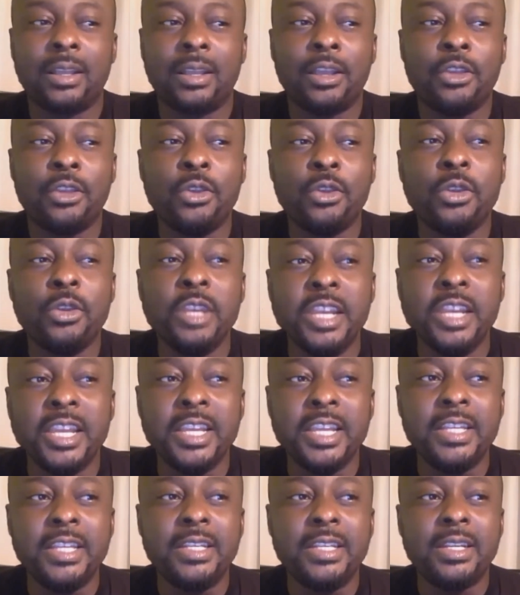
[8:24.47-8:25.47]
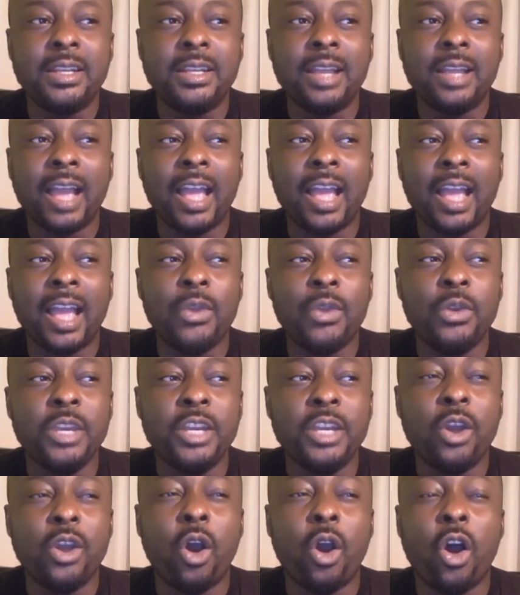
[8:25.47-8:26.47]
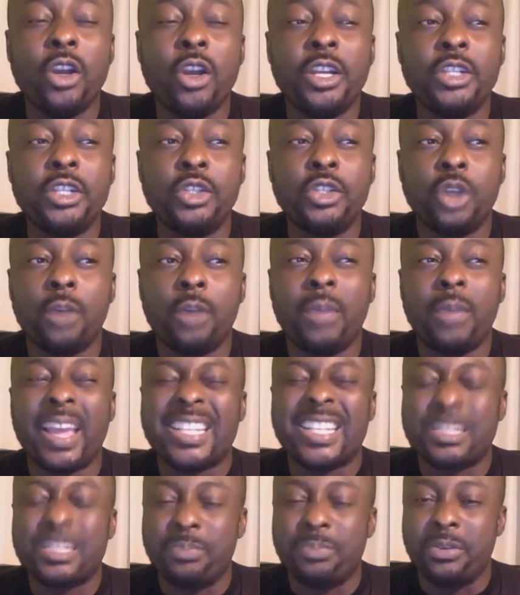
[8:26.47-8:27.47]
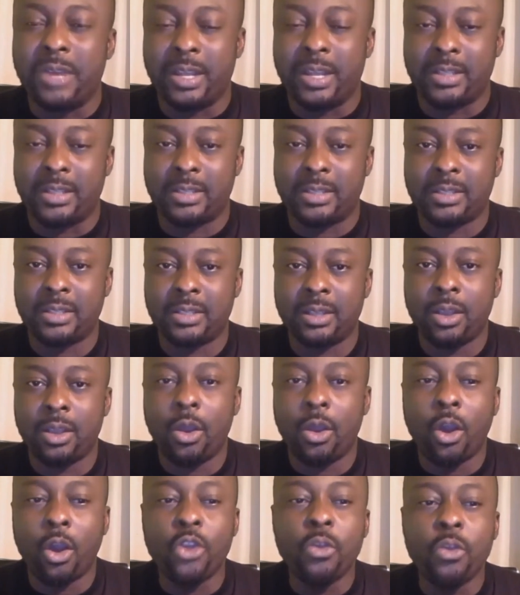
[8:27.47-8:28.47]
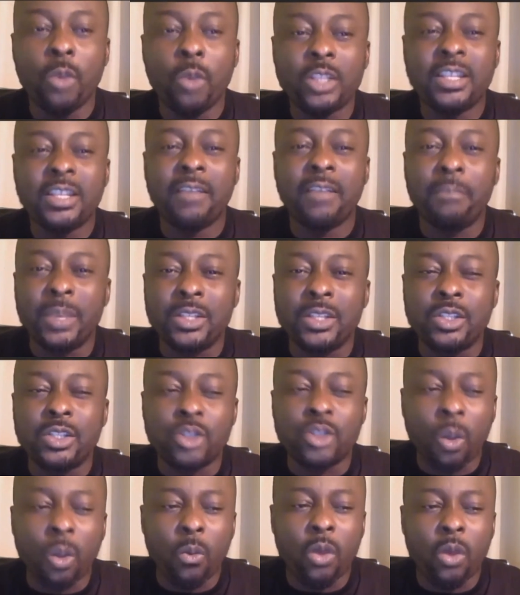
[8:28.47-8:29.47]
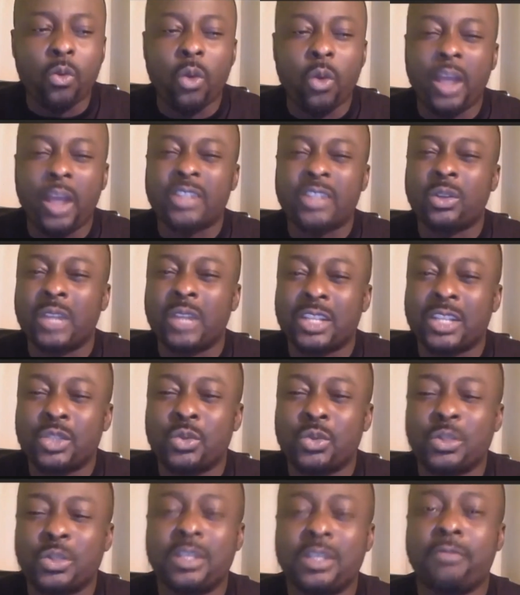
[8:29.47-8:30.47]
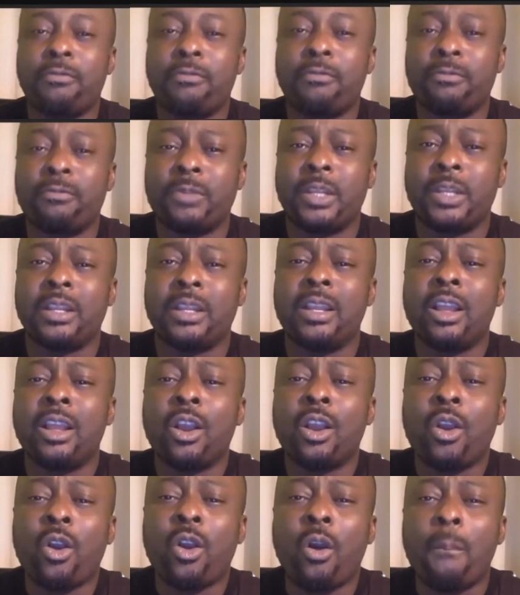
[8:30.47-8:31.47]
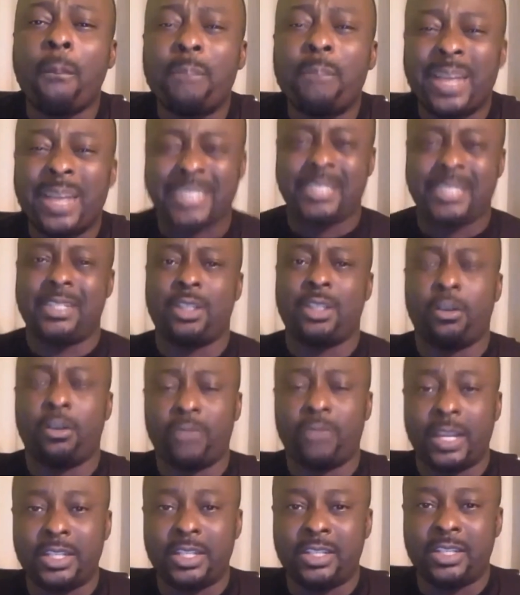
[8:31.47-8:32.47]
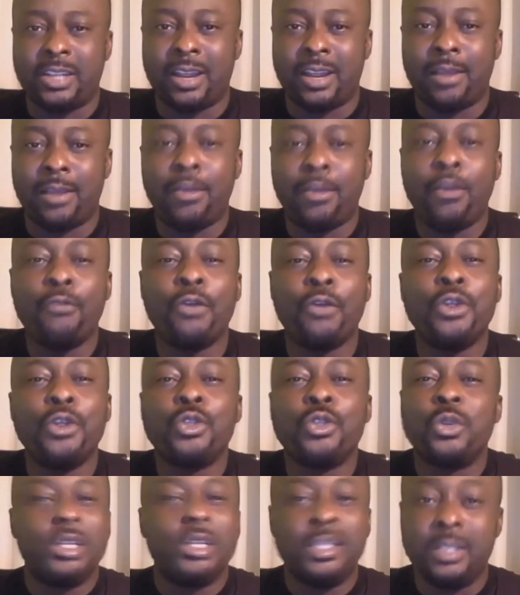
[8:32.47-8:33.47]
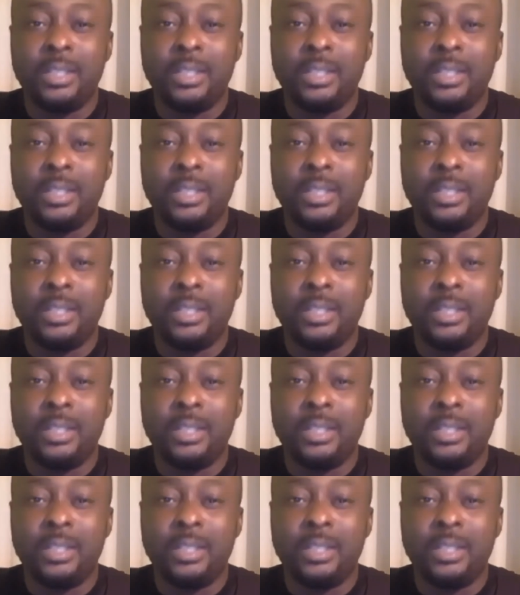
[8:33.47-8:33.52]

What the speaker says: you need on-the-job experience, or you must have been someone who has understood the complexity of Nigeria for you to lead this